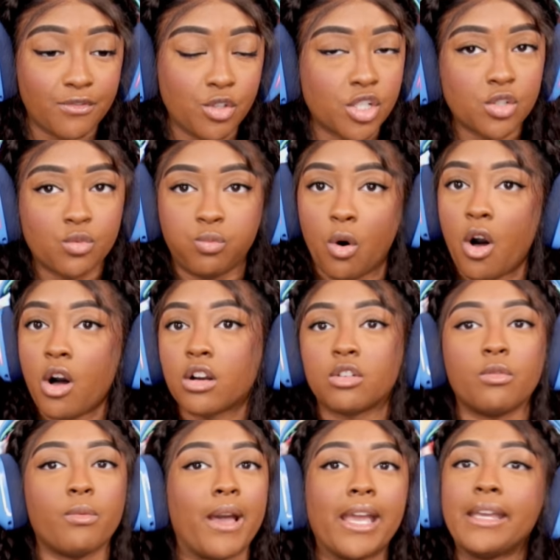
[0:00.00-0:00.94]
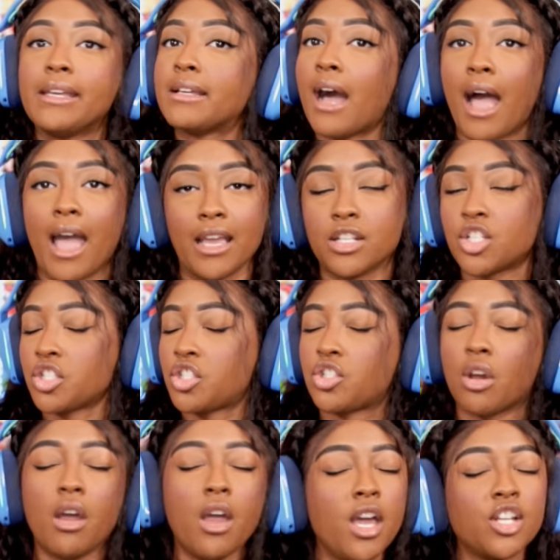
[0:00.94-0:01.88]
You just walk away, guys. Just
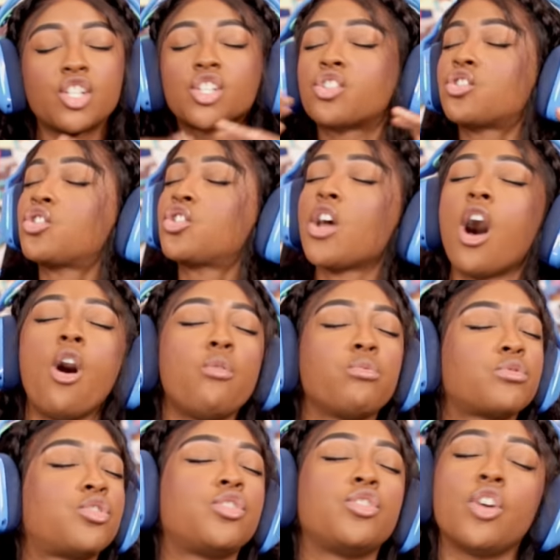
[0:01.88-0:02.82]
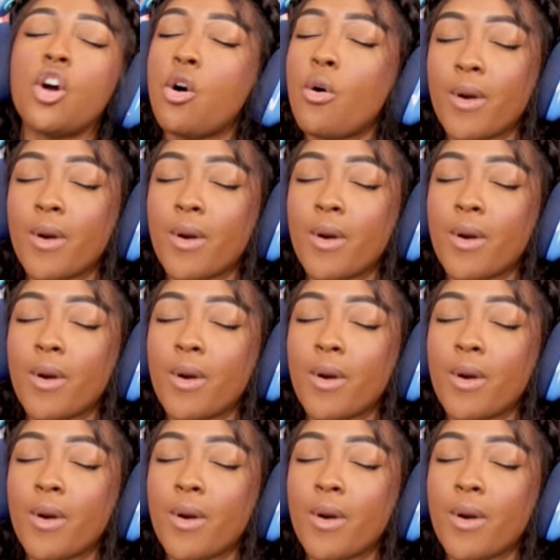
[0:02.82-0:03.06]
don't do